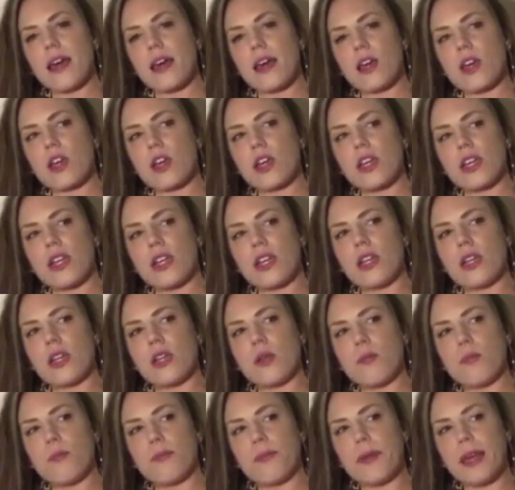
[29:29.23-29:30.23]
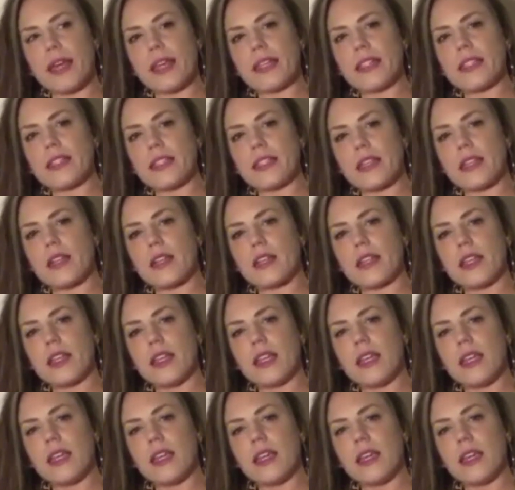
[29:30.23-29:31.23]
could
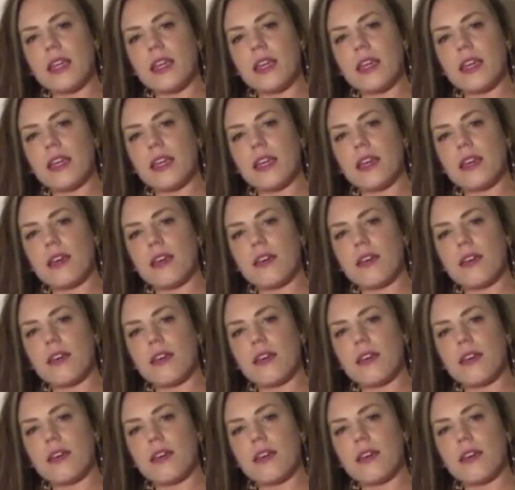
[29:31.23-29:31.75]
basically